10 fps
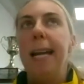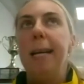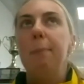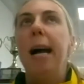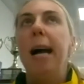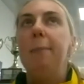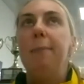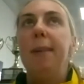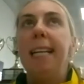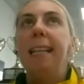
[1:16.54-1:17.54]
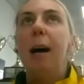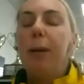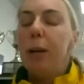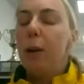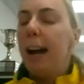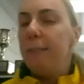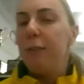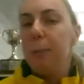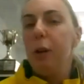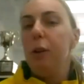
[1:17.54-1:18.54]
it might mean that we don't
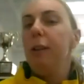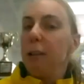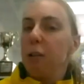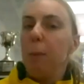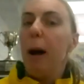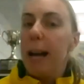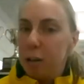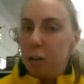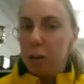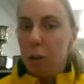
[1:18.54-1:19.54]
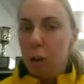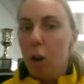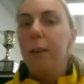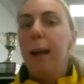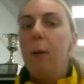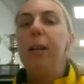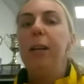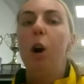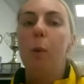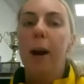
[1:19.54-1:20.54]
have to move as much, or that we
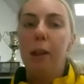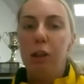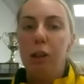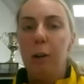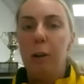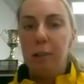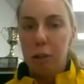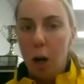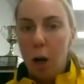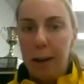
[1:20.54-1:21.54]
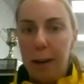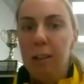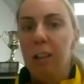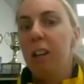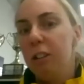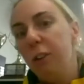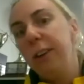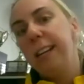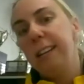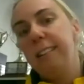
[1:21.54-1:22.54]
know where the shadow is going,
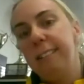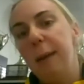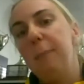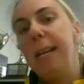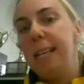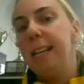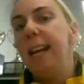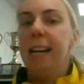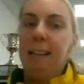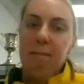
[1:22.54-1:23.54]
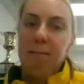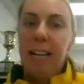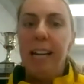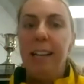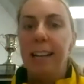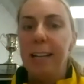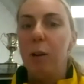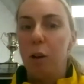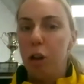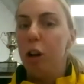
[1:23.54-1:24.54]
so we can step in and either
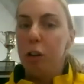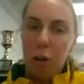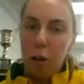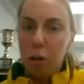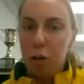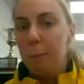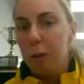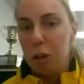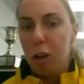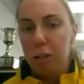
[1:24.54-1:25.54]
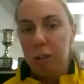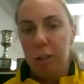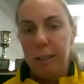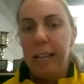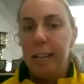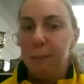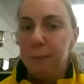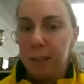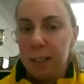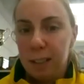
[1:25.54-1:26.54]
kill the shot or drop the shot. Yeah.
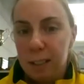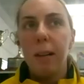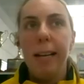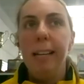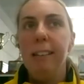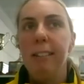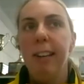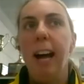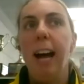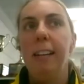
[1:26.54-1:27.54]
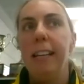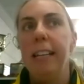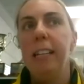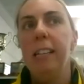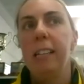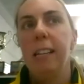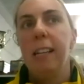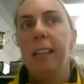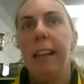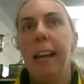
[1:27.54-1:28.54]
In standing,
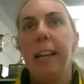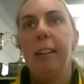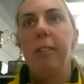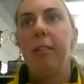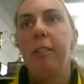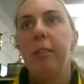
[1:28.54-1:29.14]
there's,